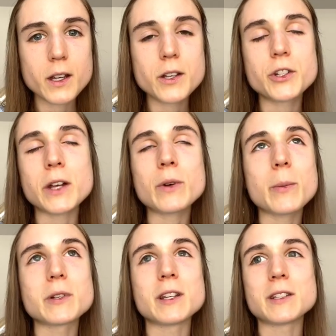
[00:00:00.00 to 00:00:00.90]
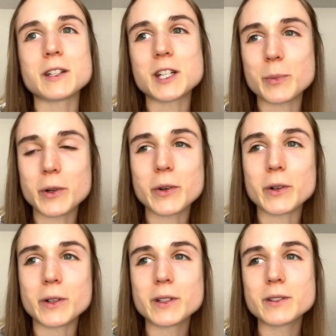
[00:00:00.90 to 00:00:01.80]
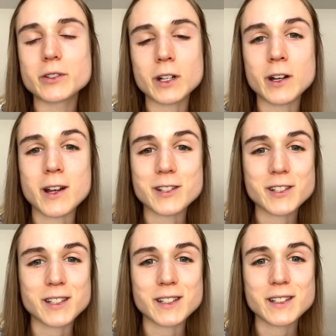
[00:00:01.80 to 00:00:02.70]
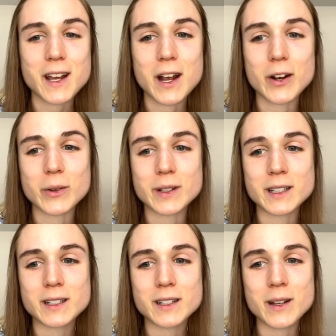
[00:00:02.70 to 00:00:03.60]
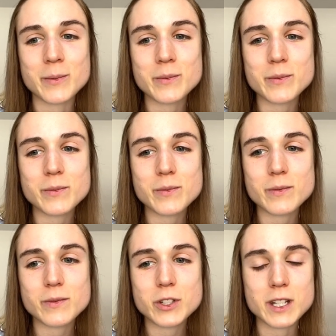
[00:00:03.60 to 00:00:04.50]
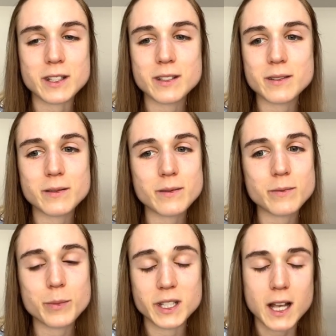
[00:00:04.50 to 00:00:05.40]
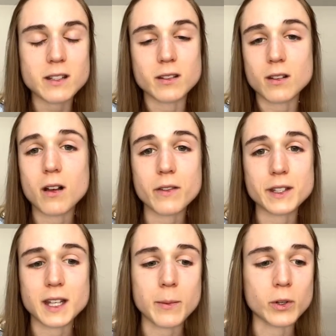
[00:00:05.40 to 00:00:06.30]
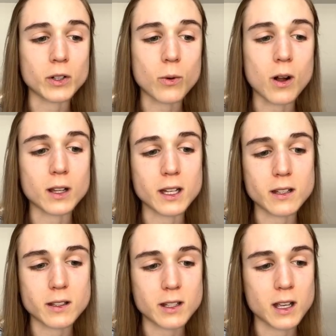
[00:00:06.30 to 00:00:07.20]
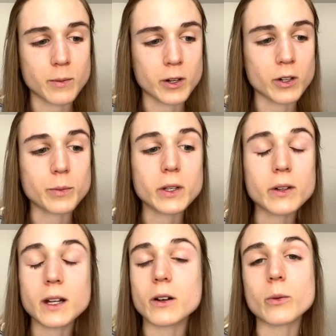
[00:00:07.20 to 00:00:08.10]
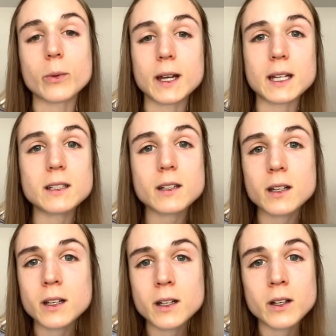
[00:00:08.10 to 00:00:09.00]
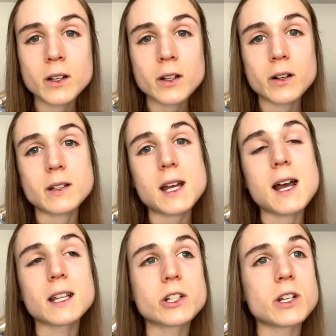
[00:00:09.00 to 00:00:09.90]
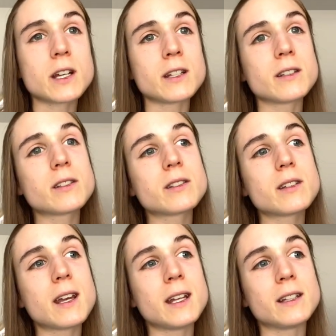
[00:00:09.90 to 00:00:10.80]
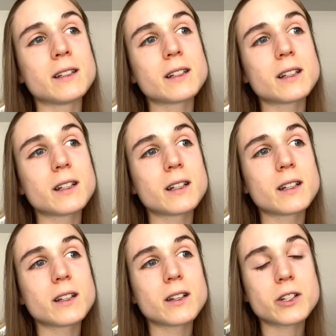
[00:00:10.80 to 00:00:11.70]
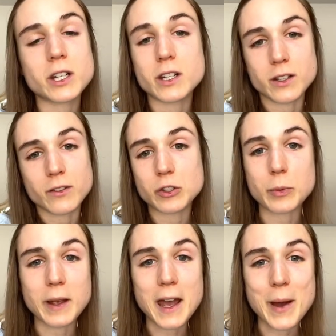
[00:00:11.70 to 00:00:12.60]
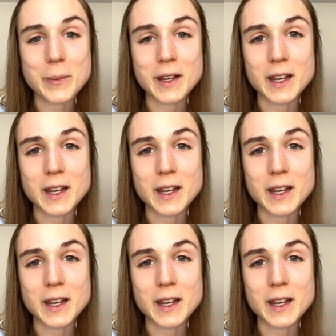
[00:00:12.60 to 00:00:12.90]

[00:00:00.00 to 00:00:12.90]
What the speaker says: Jane represents a typical Jane Austen heroine. She possesses all of the same good qualities as Emma: her beauty, her wit, her intelligence, and she deserves to be happy.